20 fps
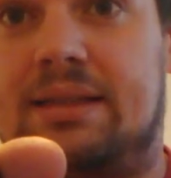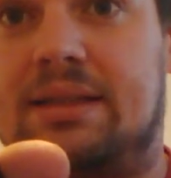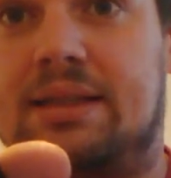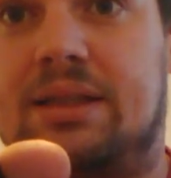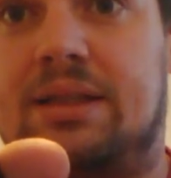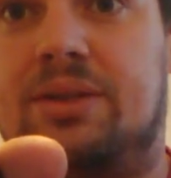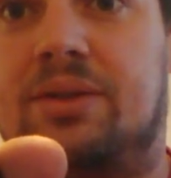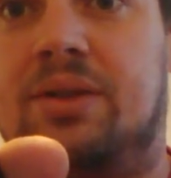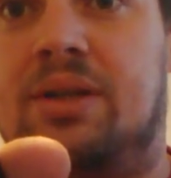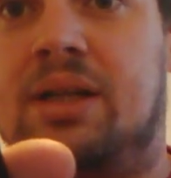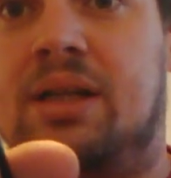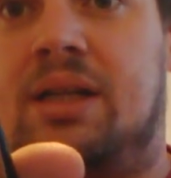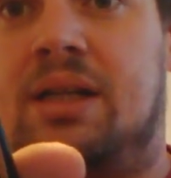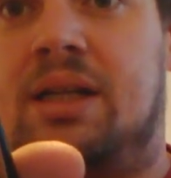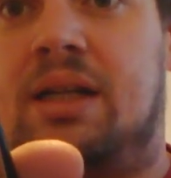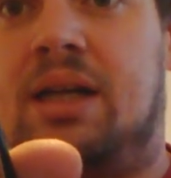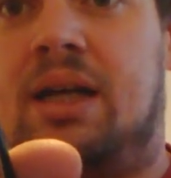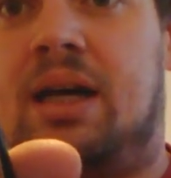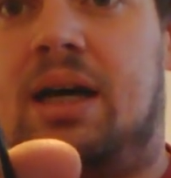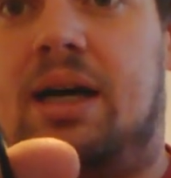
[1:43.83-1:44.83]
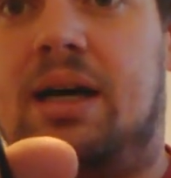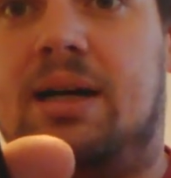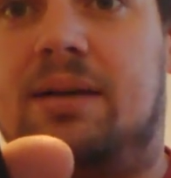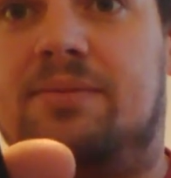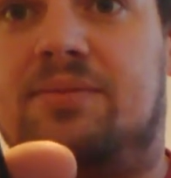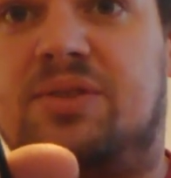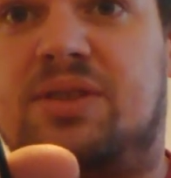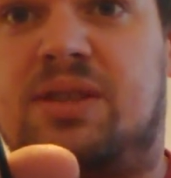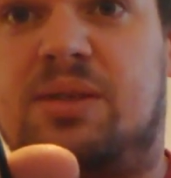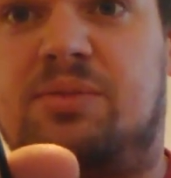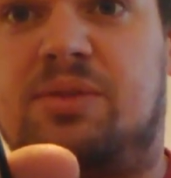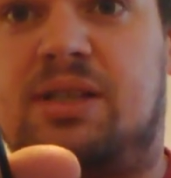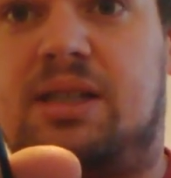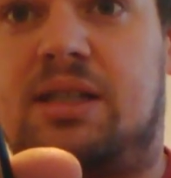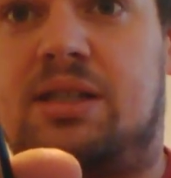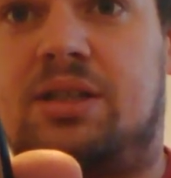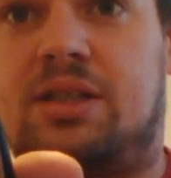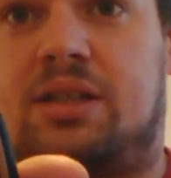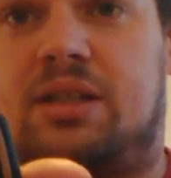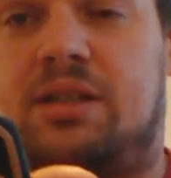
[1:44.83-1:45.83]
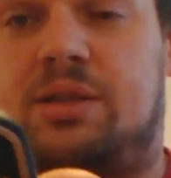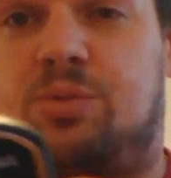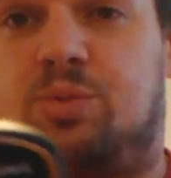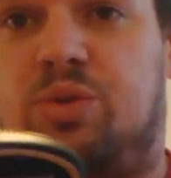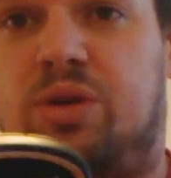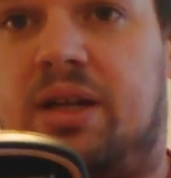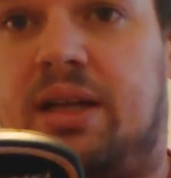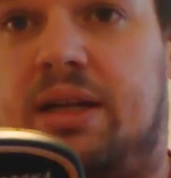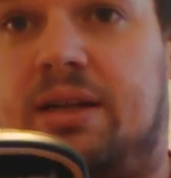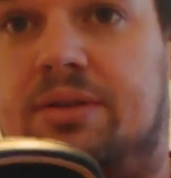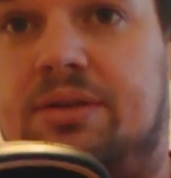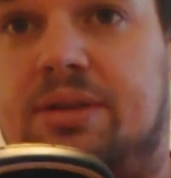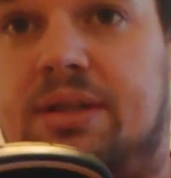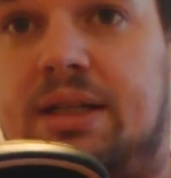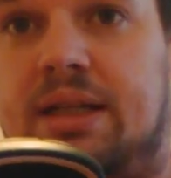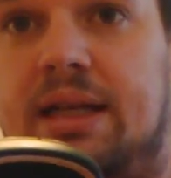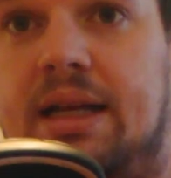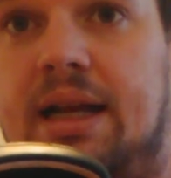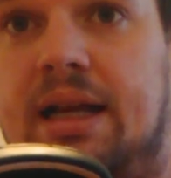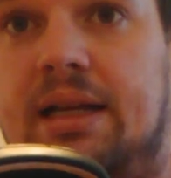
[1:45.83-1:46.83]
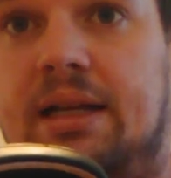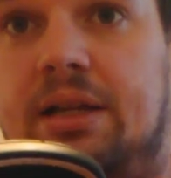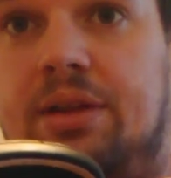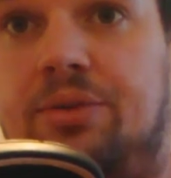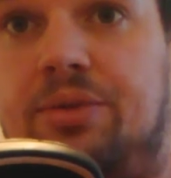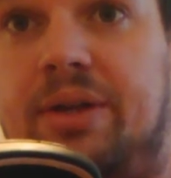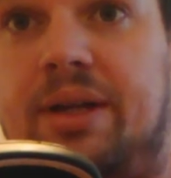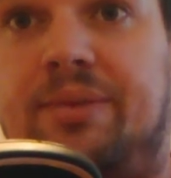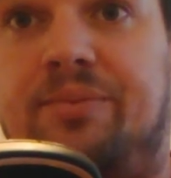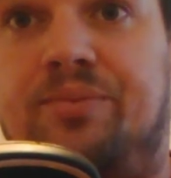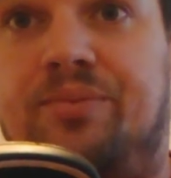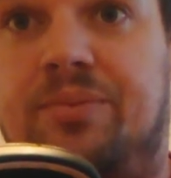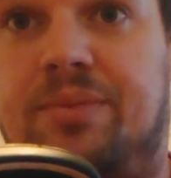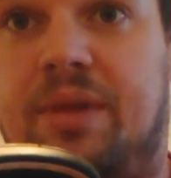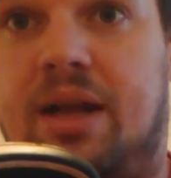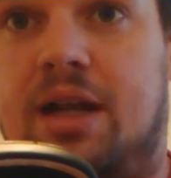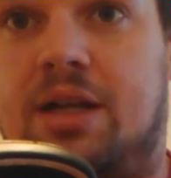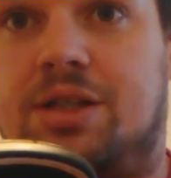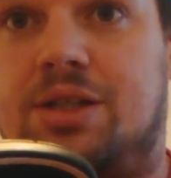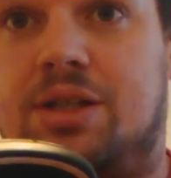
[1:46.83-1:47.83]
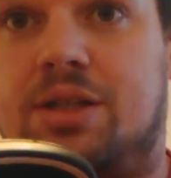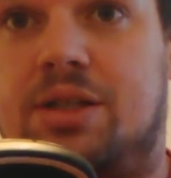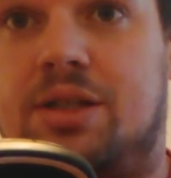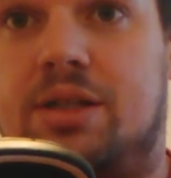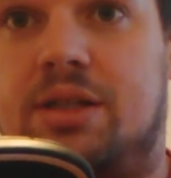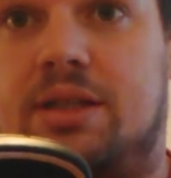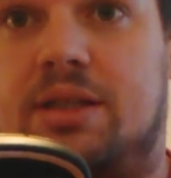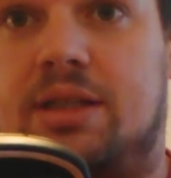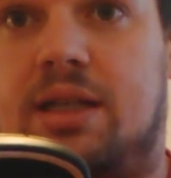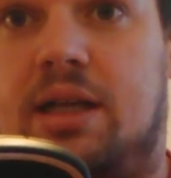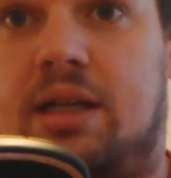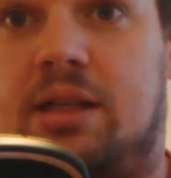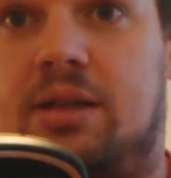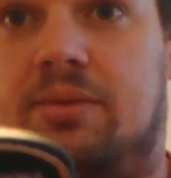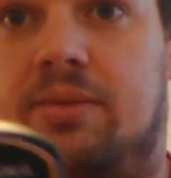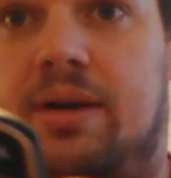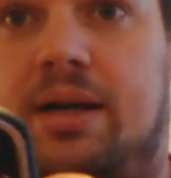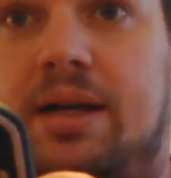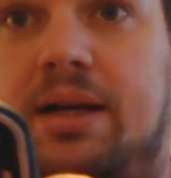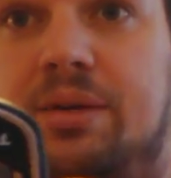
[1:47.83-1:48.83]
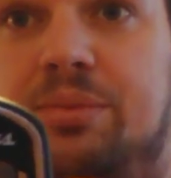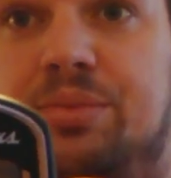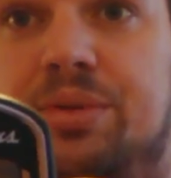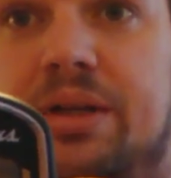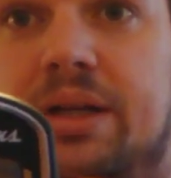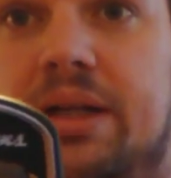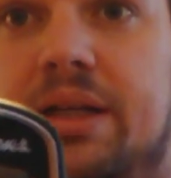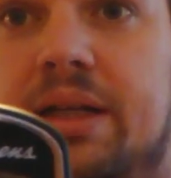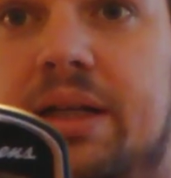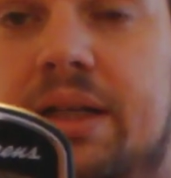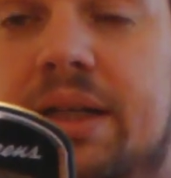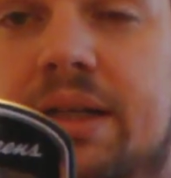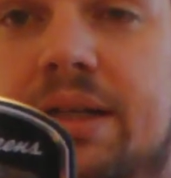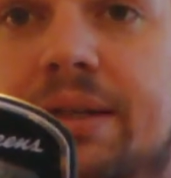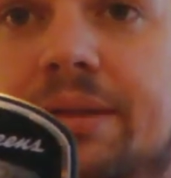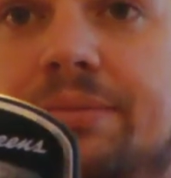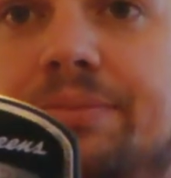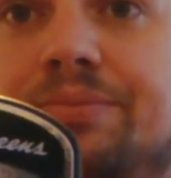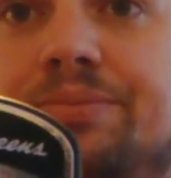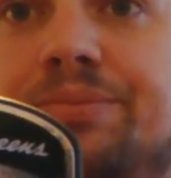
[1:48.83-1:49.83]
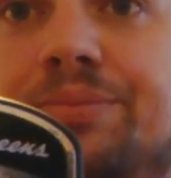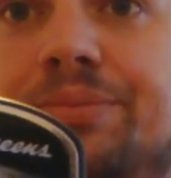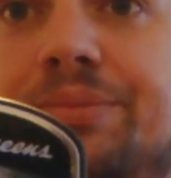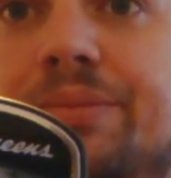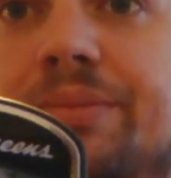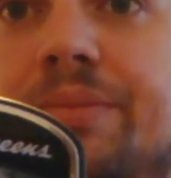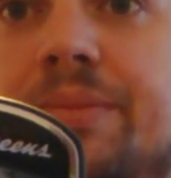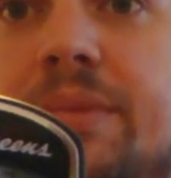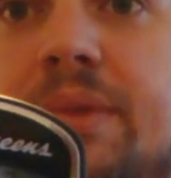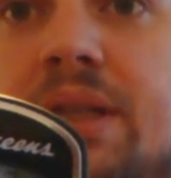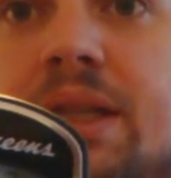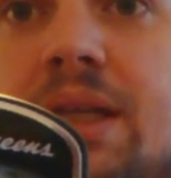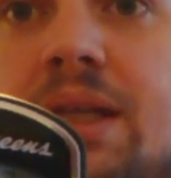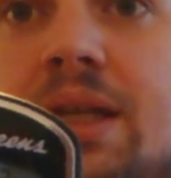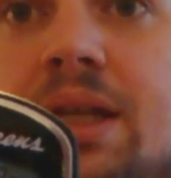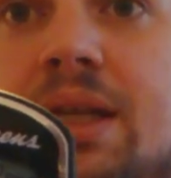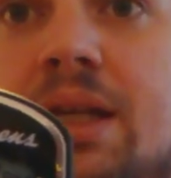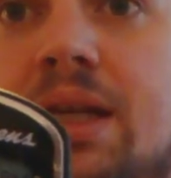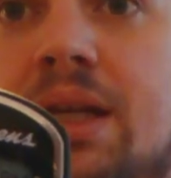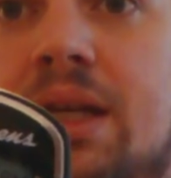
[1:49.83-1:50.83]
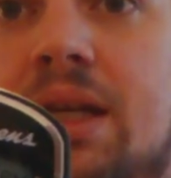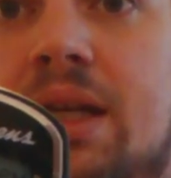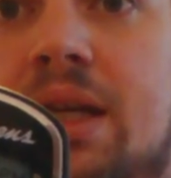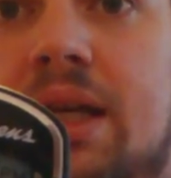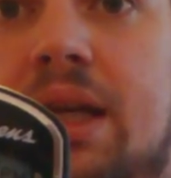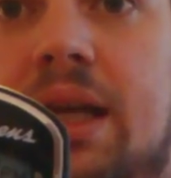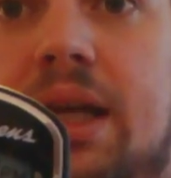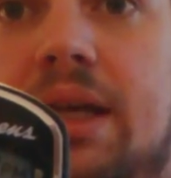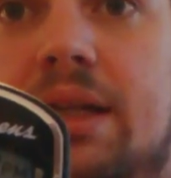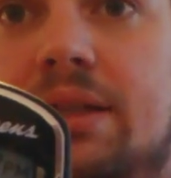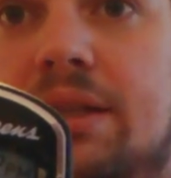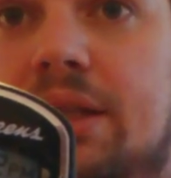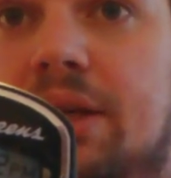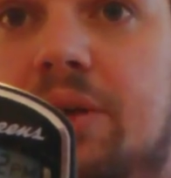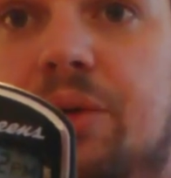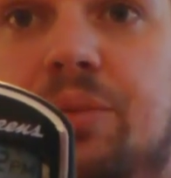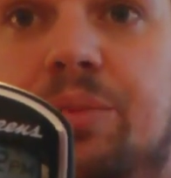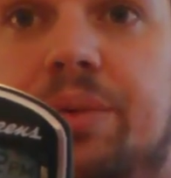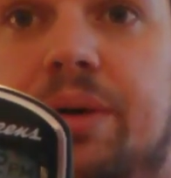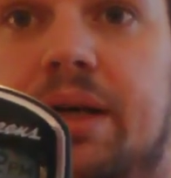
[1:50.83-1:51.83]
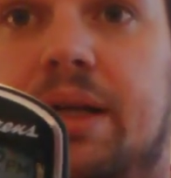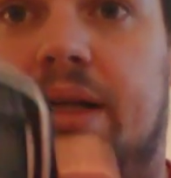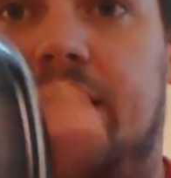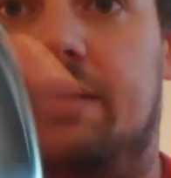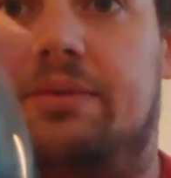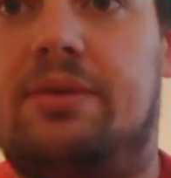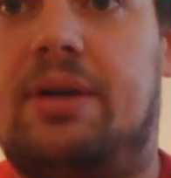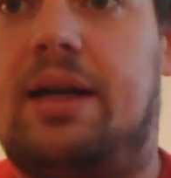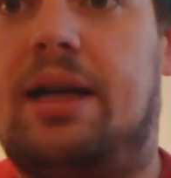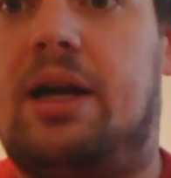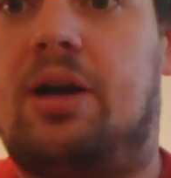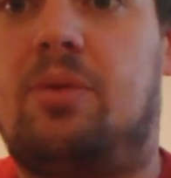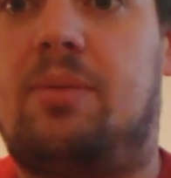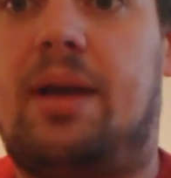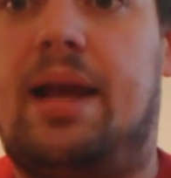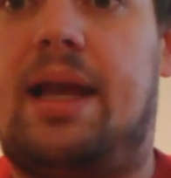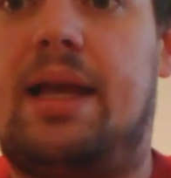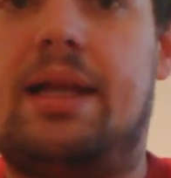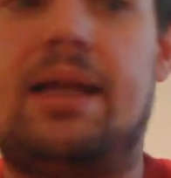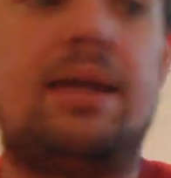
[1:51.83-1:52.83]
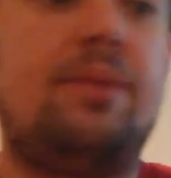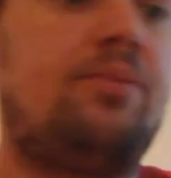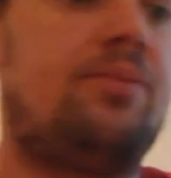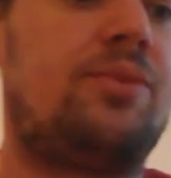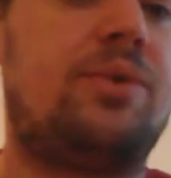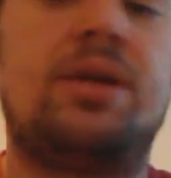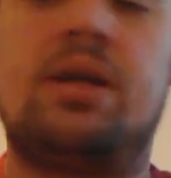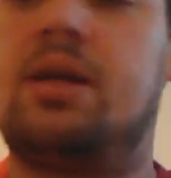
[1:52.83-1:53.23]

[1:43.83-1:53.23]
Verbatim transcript: So um, for some reason I took it this morning and I was like 93. Not sure exactly why, but um, yeah, so, but right now I'm 80.